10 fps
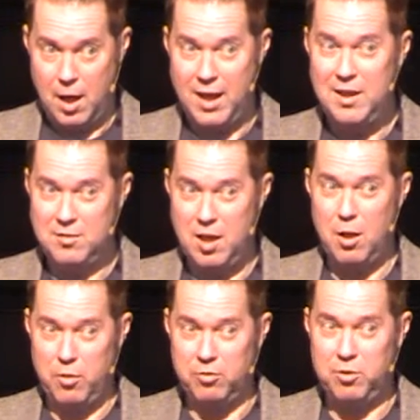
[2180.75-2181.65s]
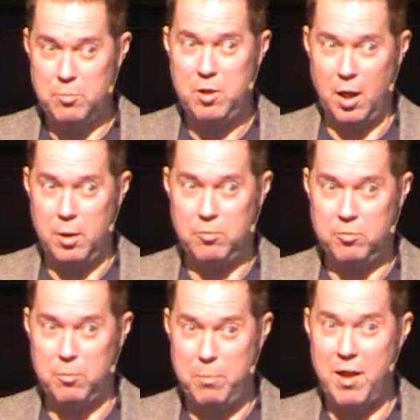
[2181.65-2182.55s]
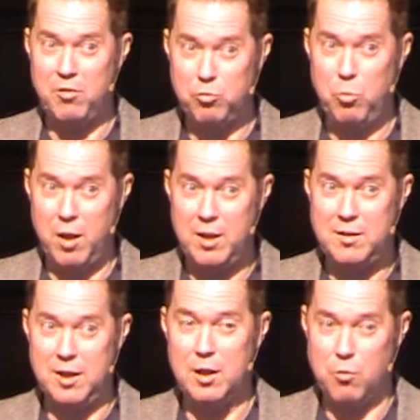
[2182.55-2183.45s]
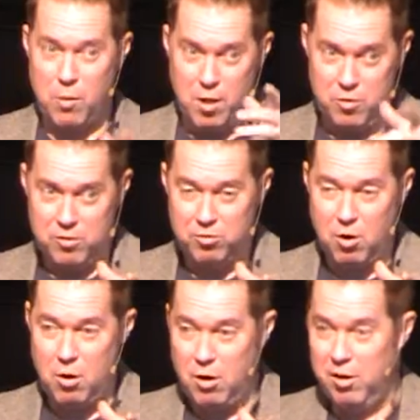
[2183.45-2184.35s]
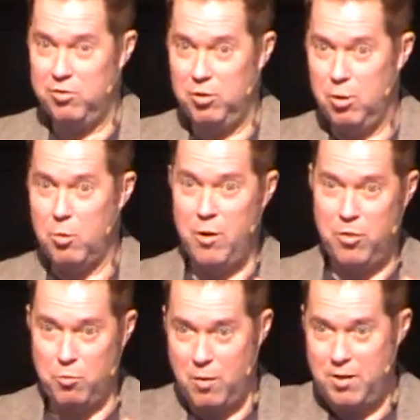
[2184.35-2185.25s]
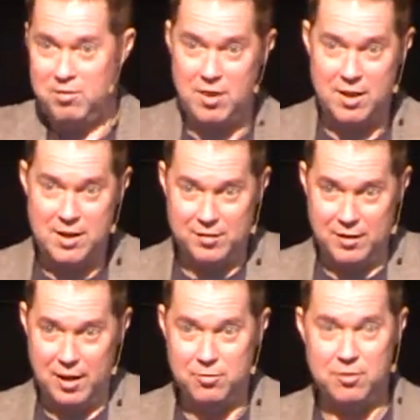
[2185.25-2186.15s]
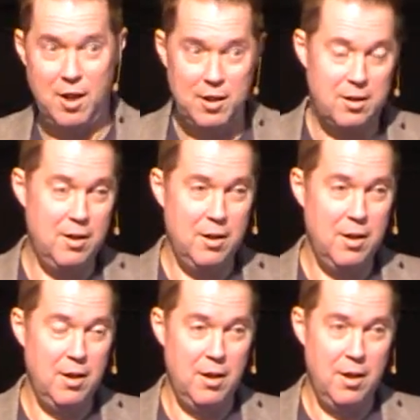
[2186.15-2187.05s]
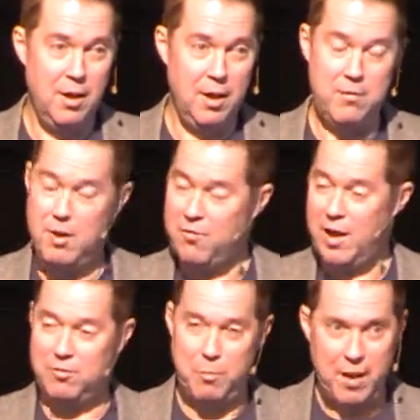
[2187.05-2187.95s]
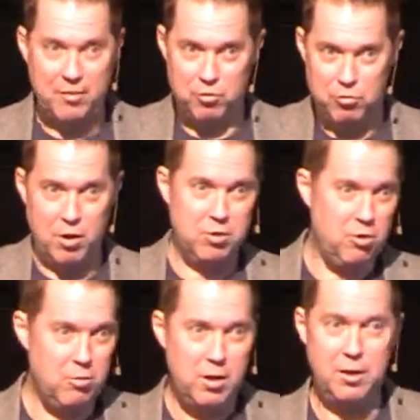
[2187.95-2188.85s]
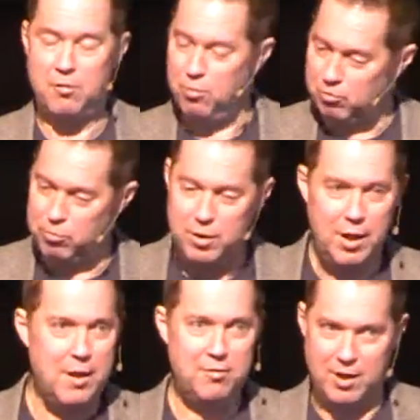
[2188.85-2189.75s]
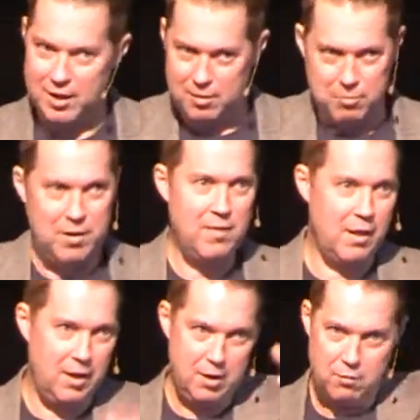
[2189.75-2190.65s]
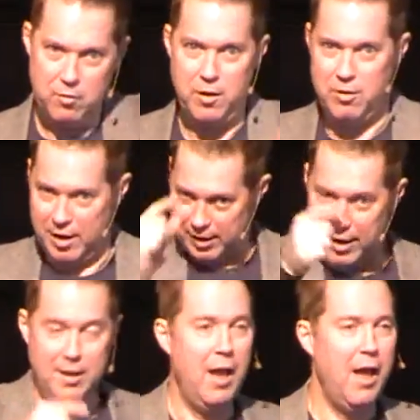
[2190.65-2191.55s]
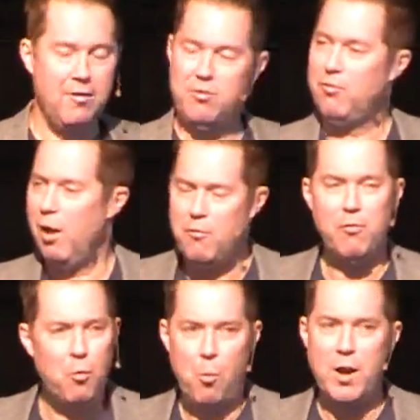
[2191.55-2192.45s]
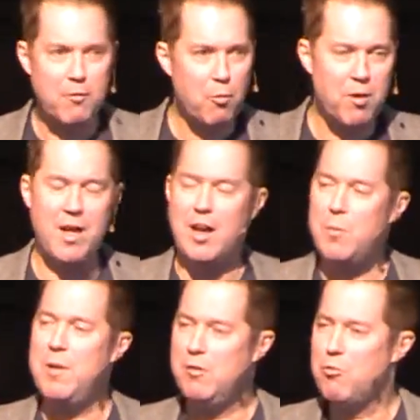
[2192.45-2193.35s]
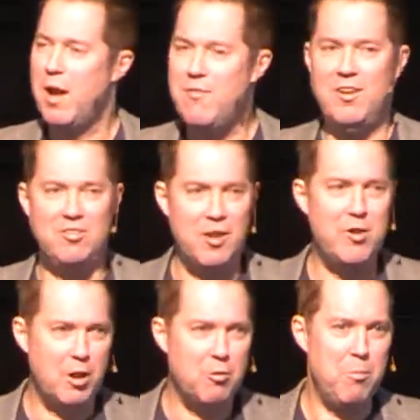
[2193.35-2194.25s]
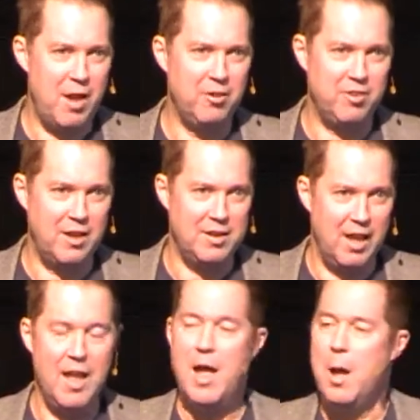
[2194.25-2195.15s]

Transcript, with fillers: I can tell that sometimes the best way to get around this car is to go around the right side, not the left side. Even if I have to pass a truck doing it, is there's three lanes, and I can beat that lane over there. And, I, and, and, so, and for whatever reason, I could be driving seven hundred miles that day,